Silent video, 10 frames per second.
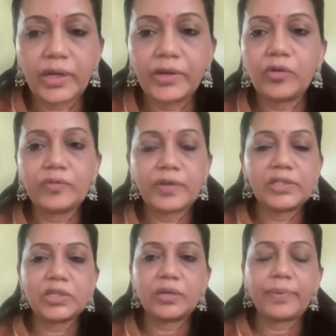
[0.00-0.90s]
kind of
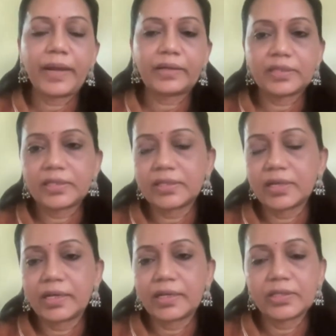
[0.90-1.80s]
cultural practices
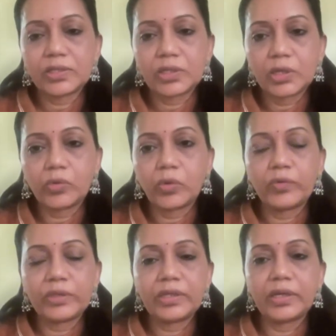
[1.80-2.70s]
are existing
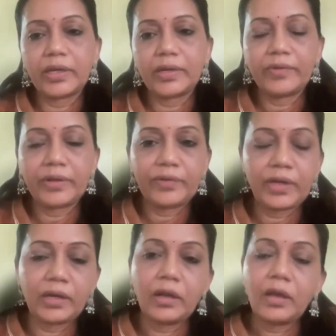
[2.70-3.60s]
over there, and when
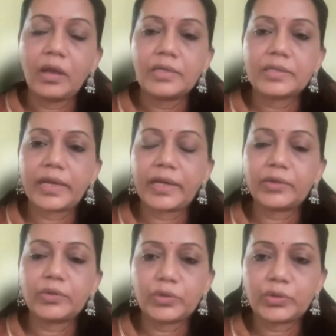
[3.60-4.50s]
we are
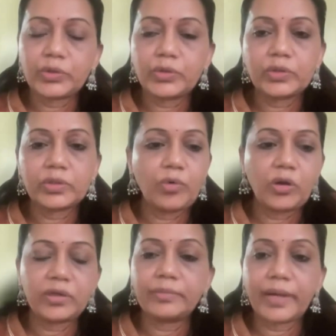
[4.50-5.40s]
trying to introduce
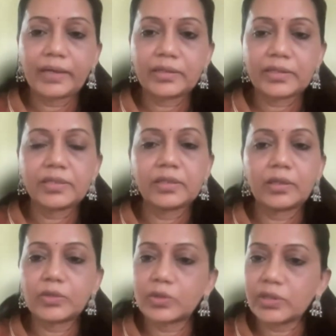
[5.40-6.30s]
modern practices in
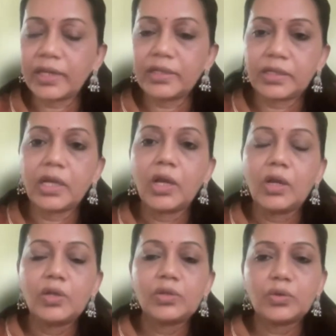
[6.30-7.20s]
the society.
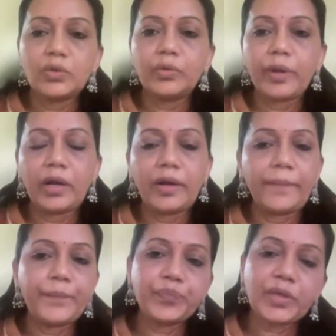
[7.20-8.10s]
So
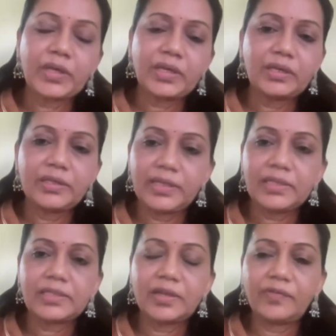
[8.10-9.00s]

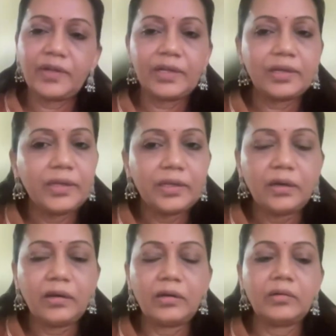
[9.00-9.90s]
yes, definitely